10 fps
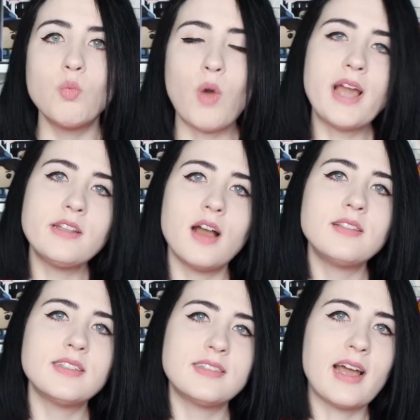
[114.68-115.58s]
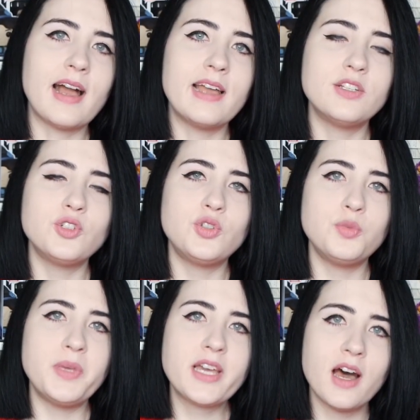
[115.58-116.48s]
Why not decide
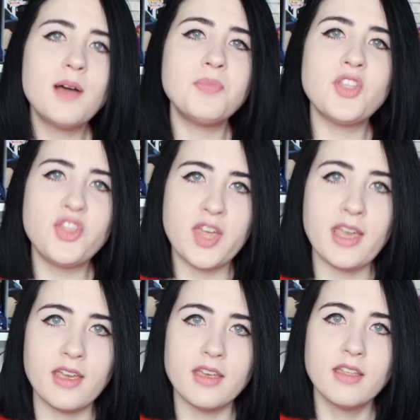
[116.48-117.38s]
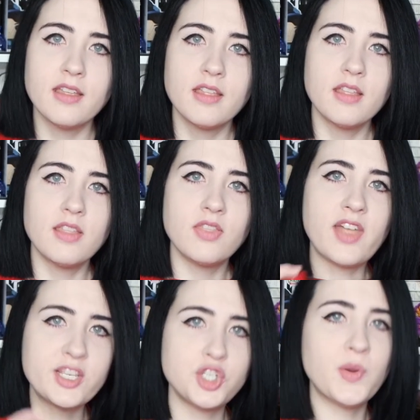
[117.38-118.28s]
to become the thing
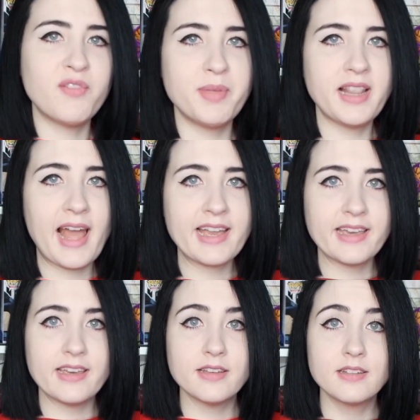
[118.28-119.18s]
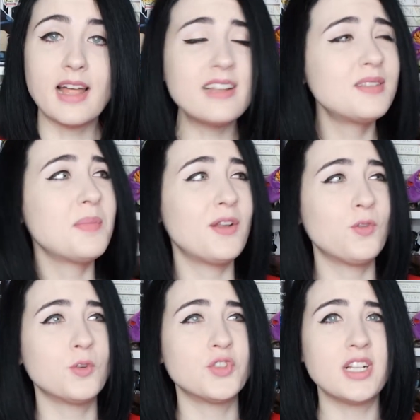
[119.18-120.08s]
that you have been lacking? That is a
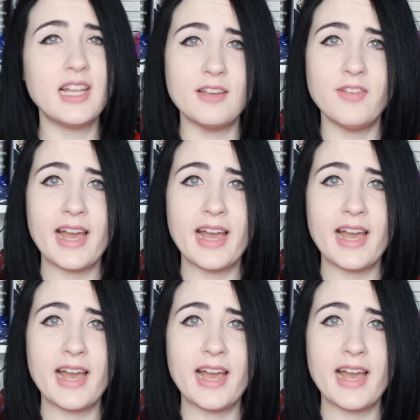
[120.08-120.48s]
metaphor for life,